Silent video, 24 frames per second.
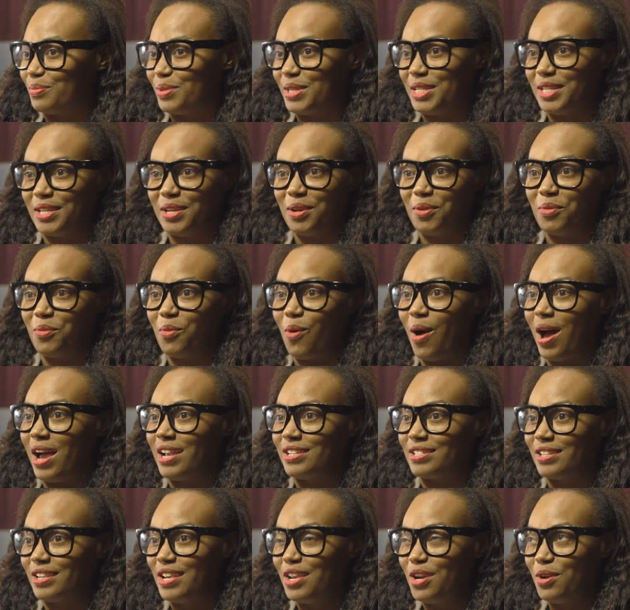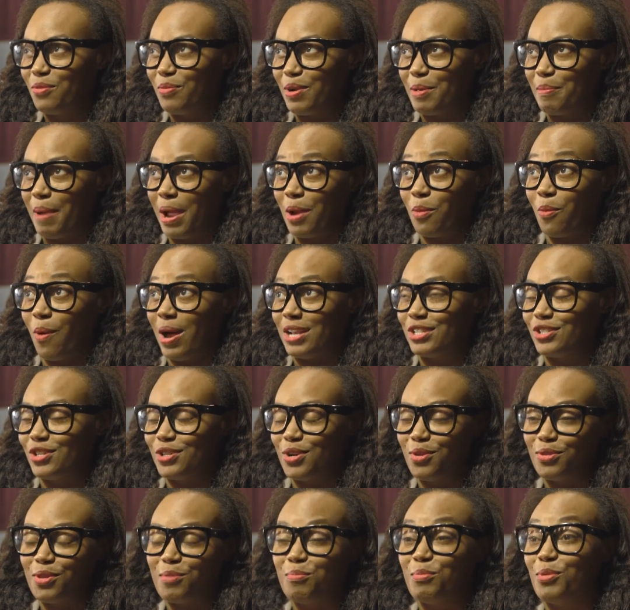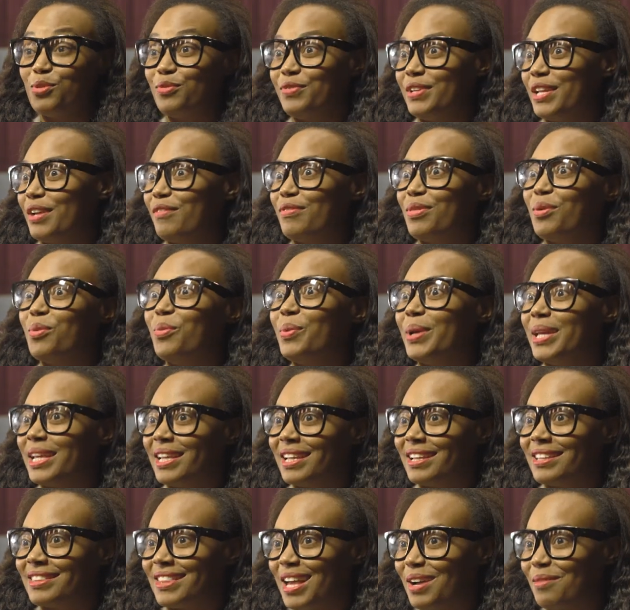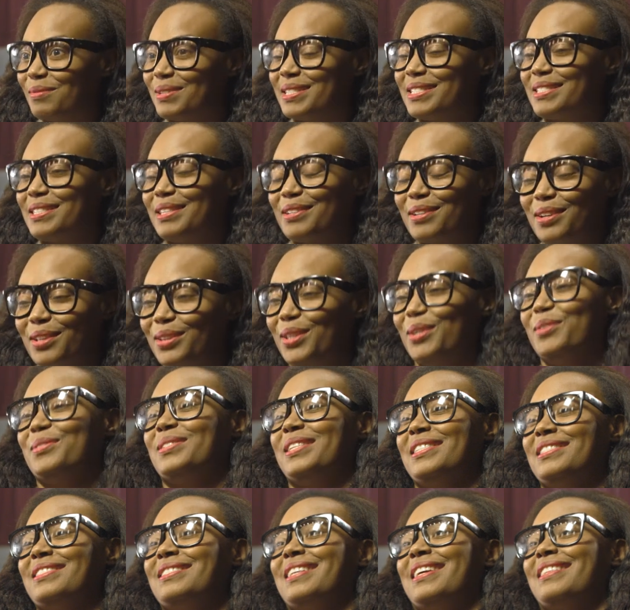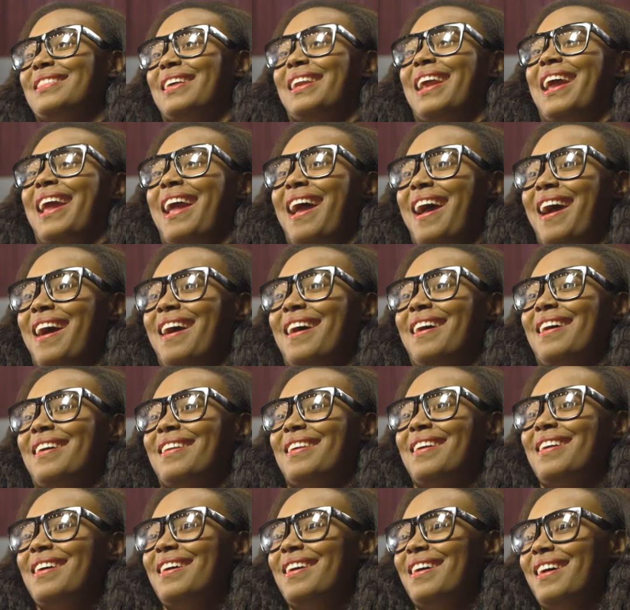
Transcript: We didn't watch. We might watch, you know, the movie of the week. That was the closest thing that I had.